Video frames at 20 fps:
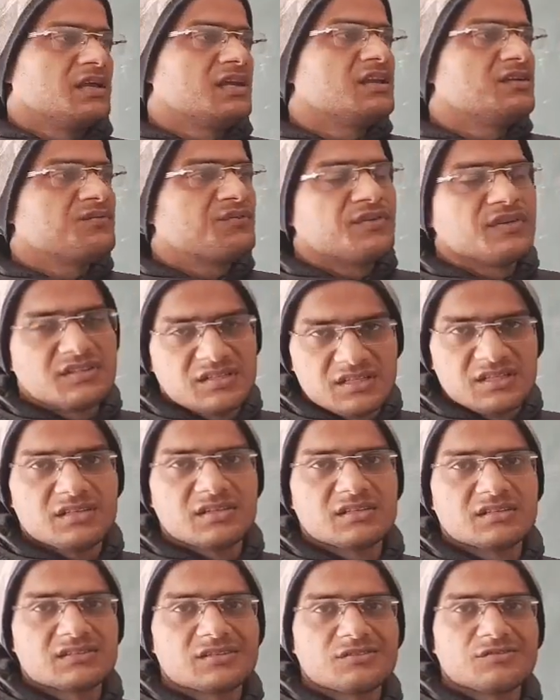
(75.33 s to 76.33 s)
In
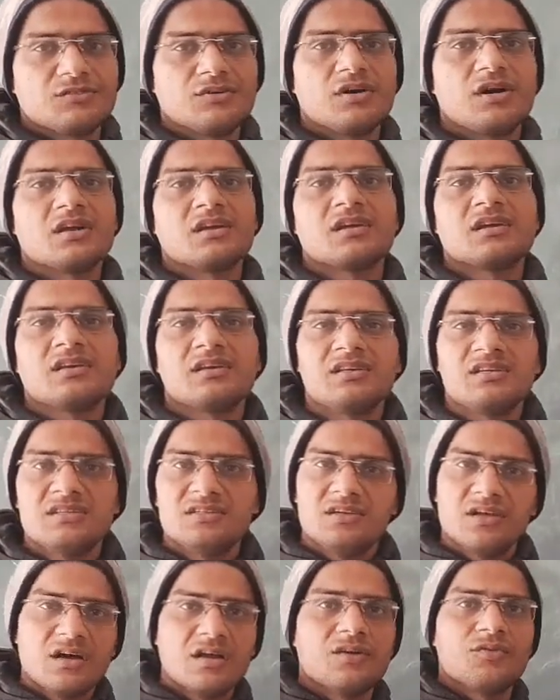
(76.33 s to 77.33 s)
physics, work
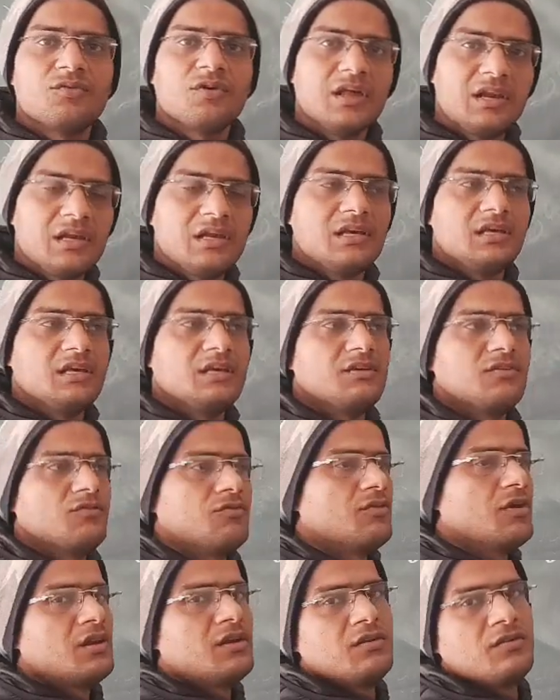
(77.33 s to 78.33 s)
is done only
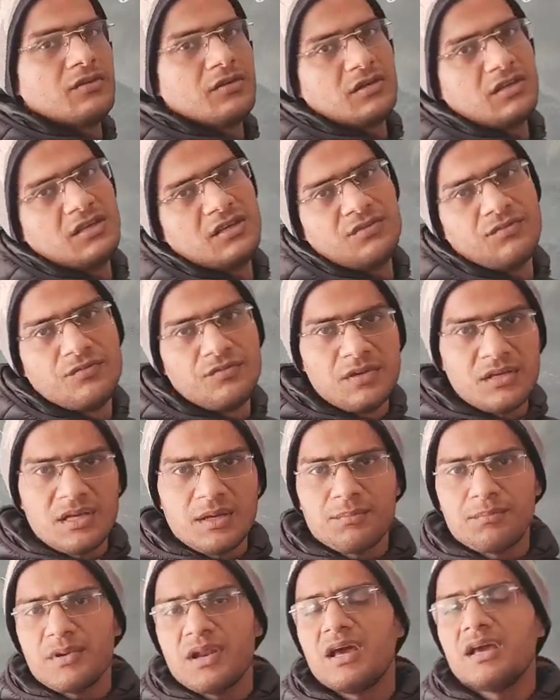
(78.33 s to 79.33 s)
when if
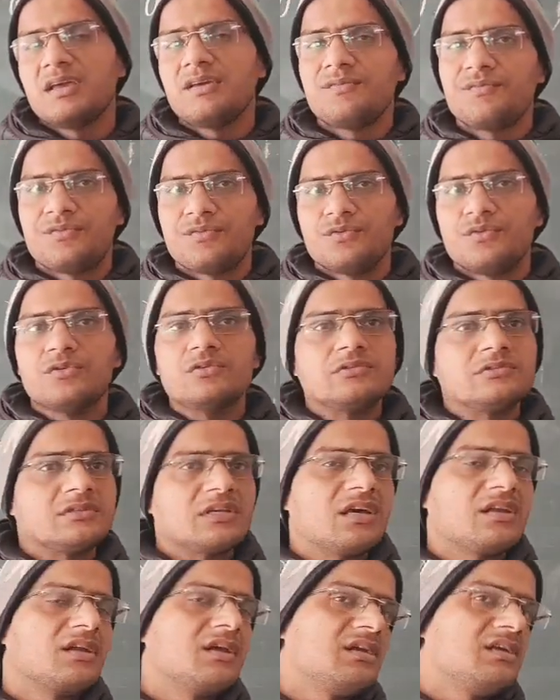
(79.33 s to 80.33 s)
we apply
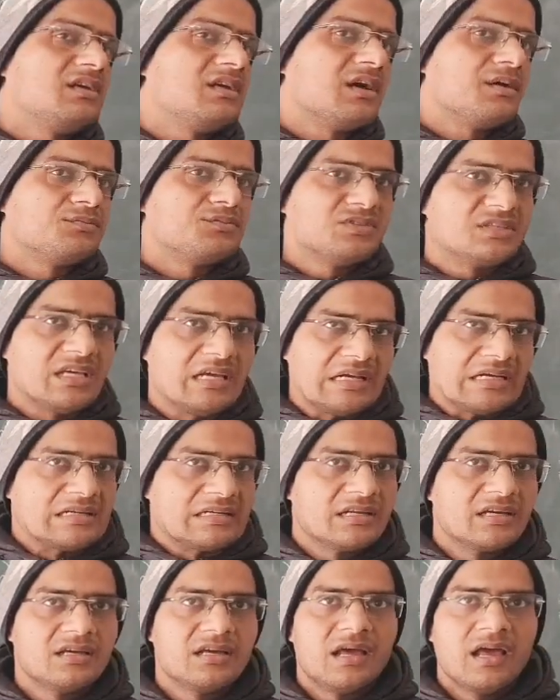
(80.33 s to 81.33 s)
force on any
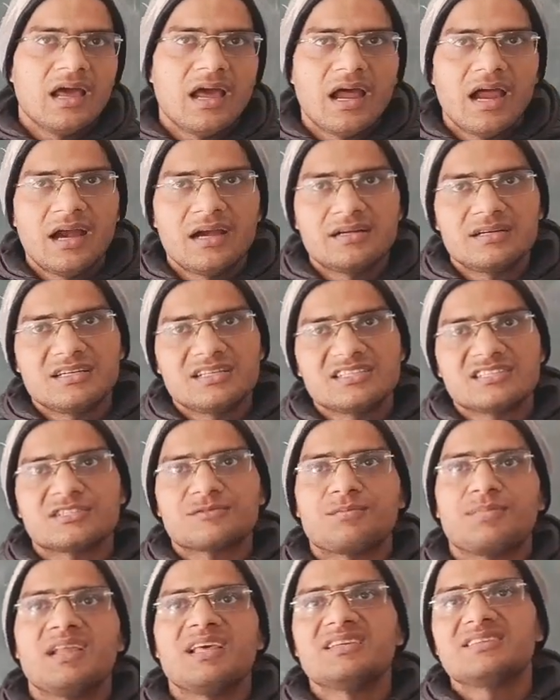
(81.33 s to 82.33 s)
object and
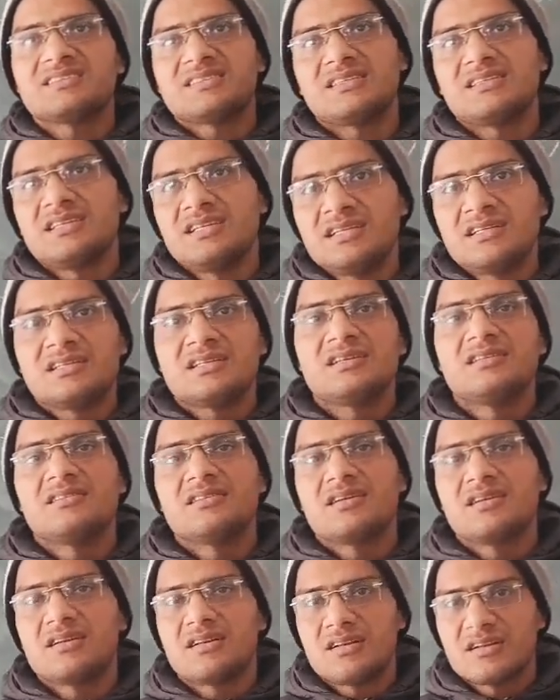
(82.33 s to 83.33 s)
displace it
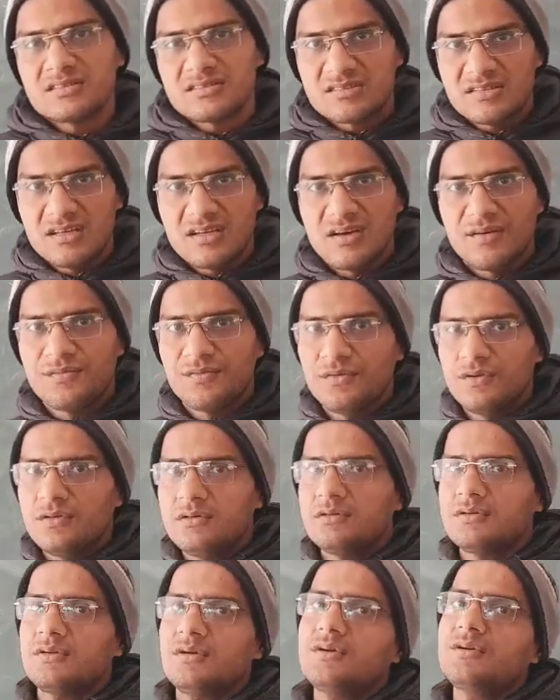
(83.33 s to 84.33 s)
in the direction of
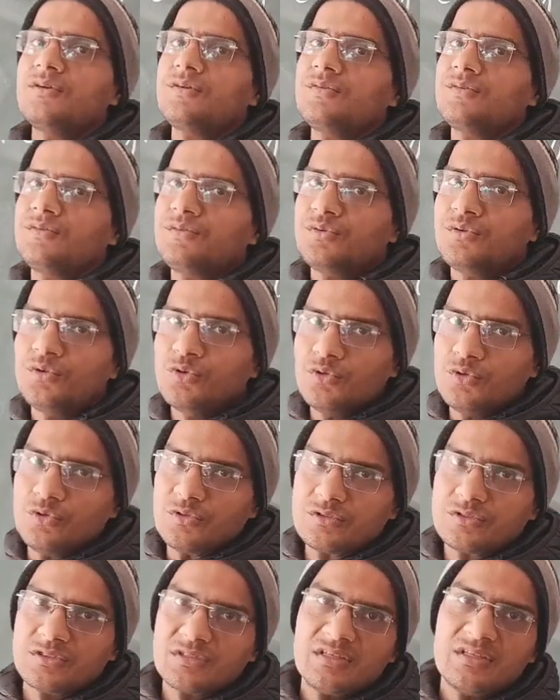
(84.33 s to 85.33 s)
a
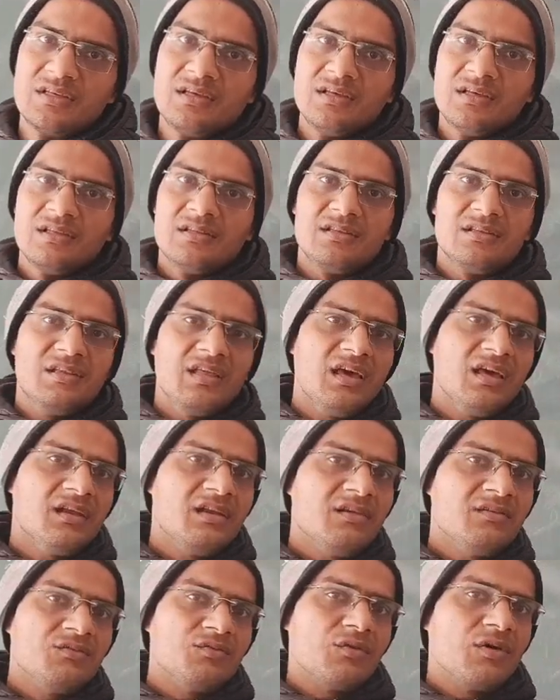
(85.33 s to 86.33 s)
force,
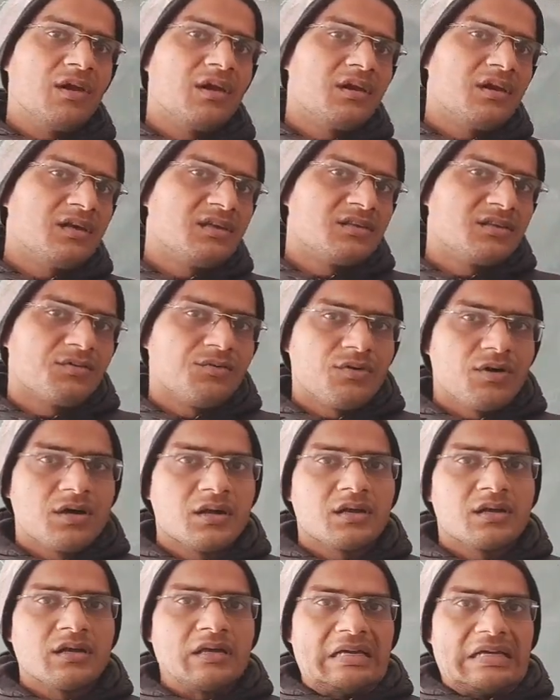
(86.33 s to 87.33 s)
then only the
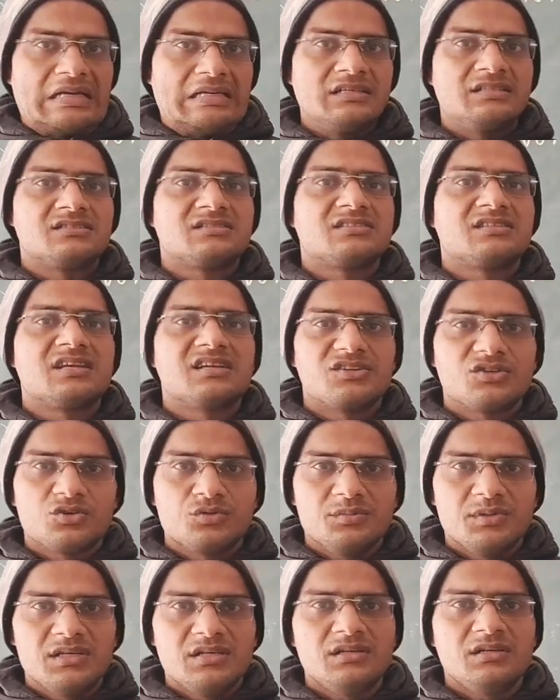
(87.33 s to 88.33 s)
work is said
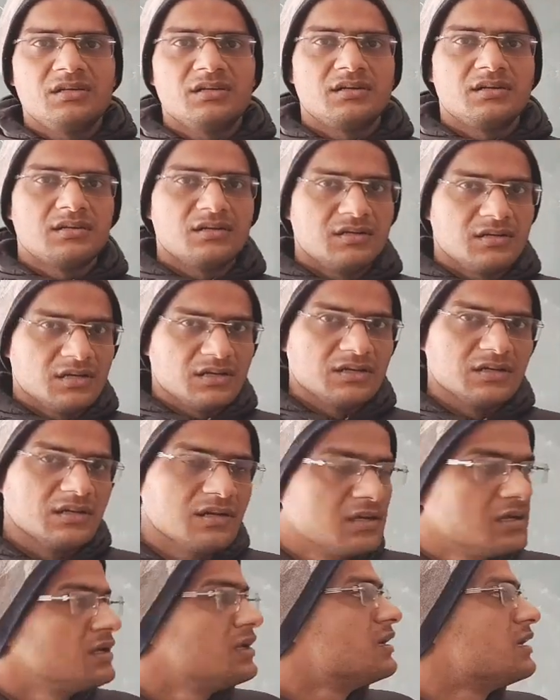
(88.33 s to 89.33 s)
to be done.
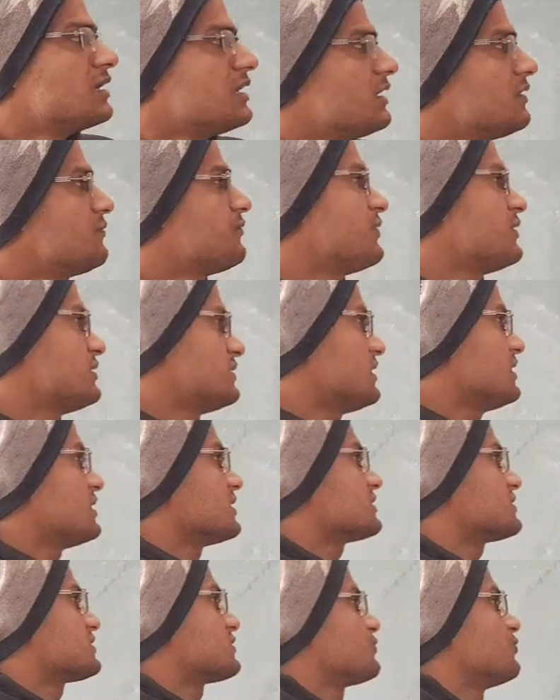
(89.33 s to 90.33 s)
In
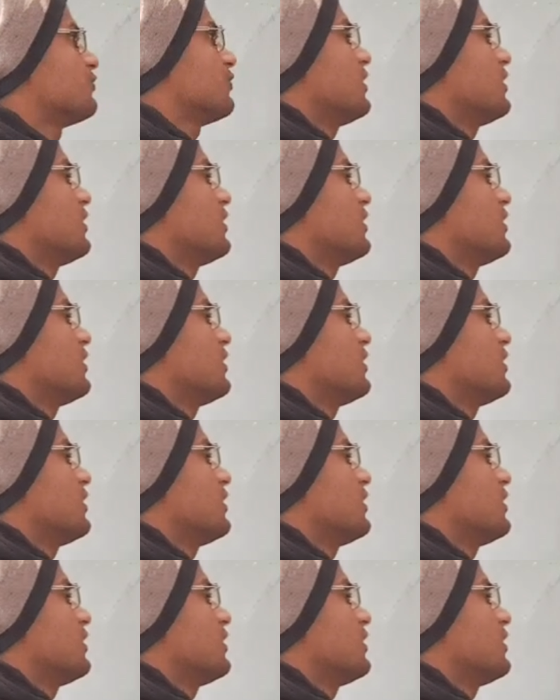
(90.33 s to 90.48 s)
physics,